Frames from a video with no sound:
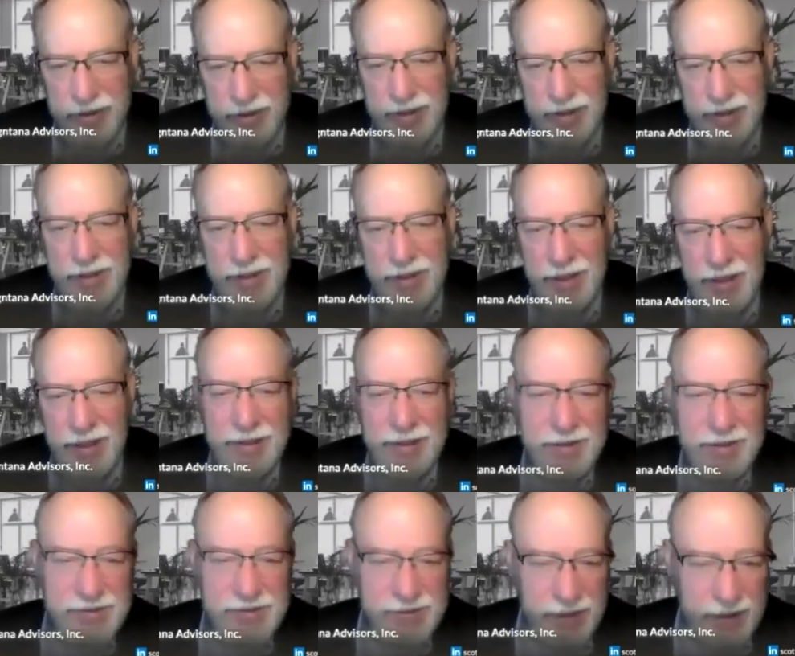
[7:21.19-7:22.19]
and then I
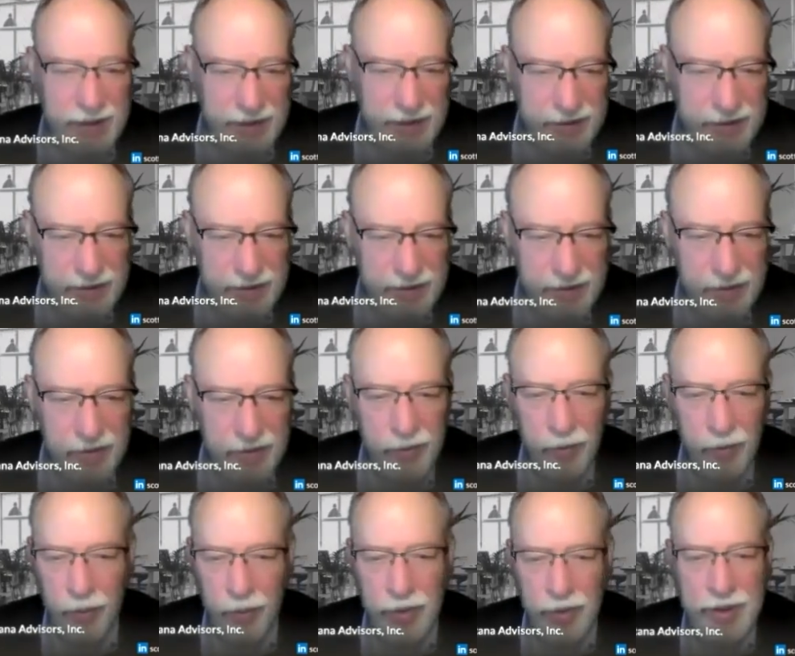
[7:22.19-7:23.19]
decide
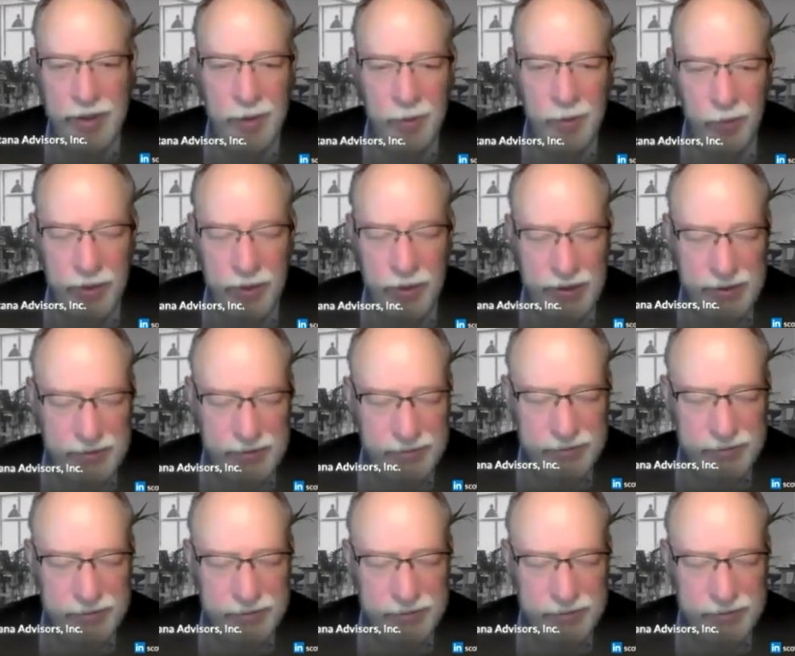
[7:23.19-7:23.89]
what I want